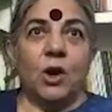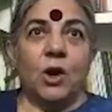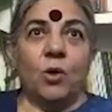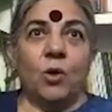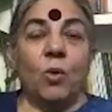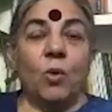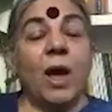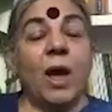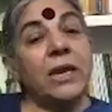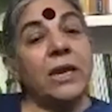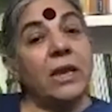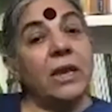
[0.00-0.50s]

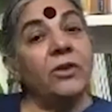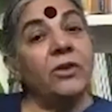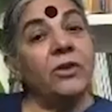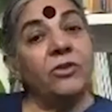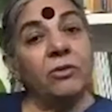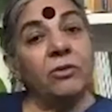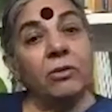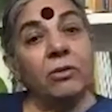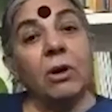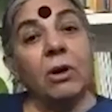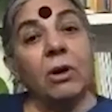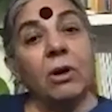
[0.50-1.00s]
One is
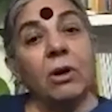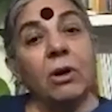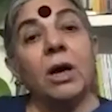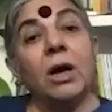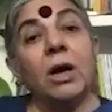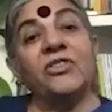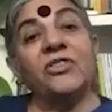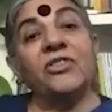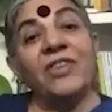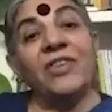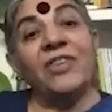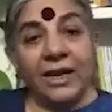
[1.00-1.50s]
a
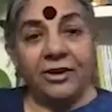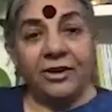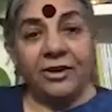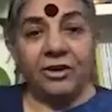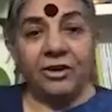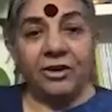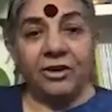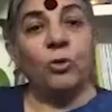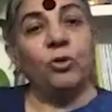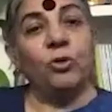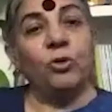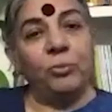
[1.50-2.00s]
senator
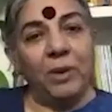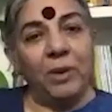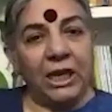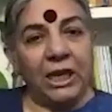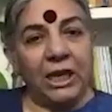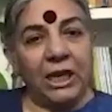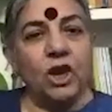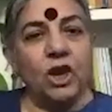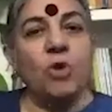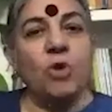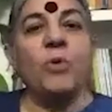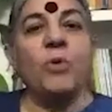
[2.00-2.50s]
who's been,
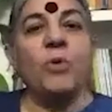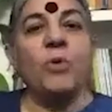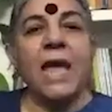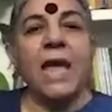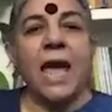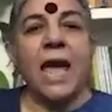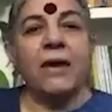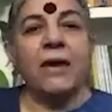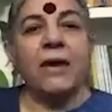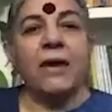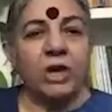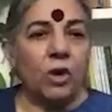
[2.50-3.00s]
you know, we
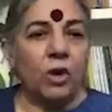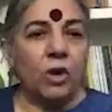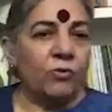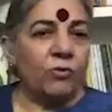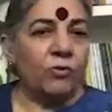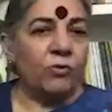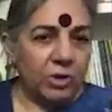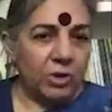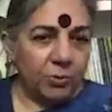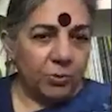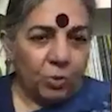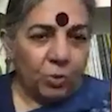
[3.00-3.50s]
have
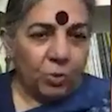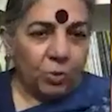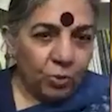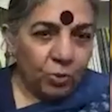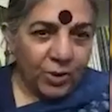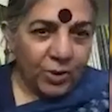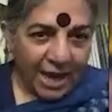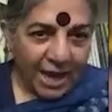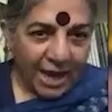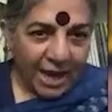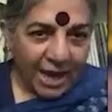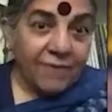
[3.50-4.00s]

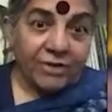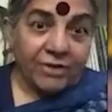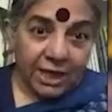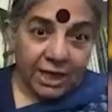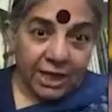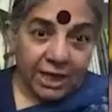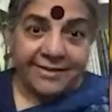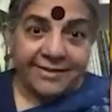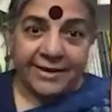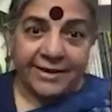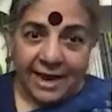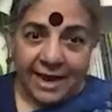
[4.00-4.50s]
an
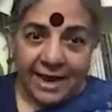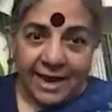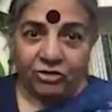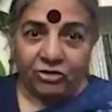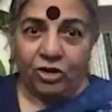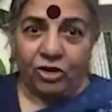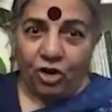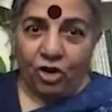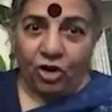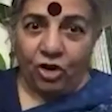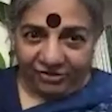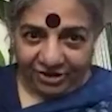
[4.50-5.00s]

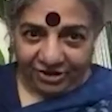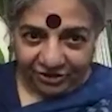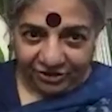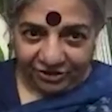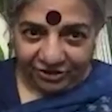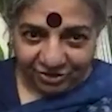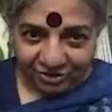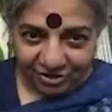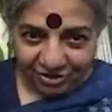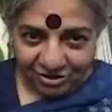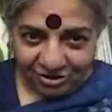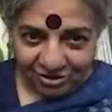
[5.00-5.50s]
international
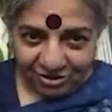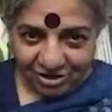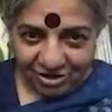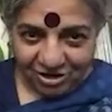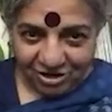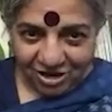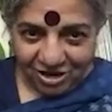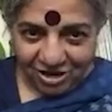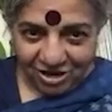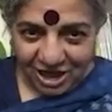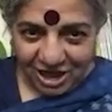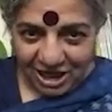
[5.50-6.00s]
office
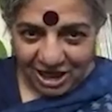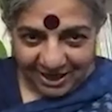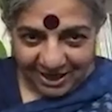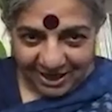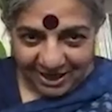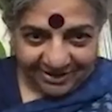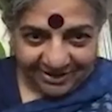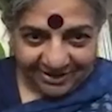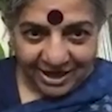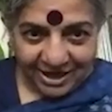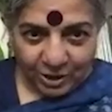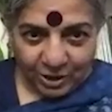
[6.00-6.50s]
in
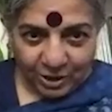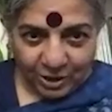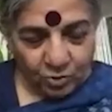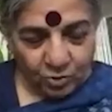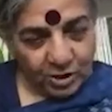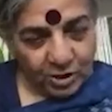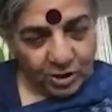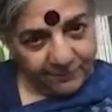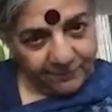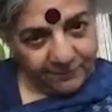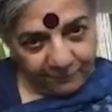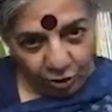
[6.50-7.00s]
Italy,
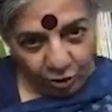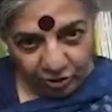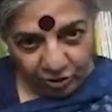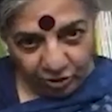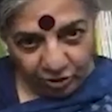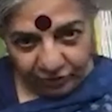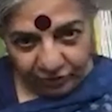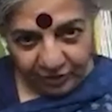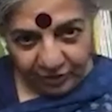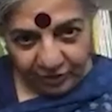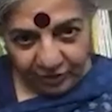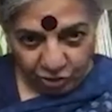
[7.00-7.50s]
in
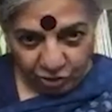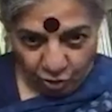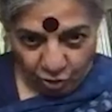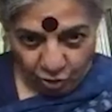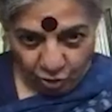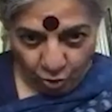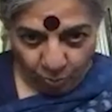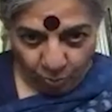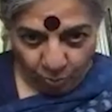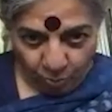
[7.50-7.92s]
Florence and Rome.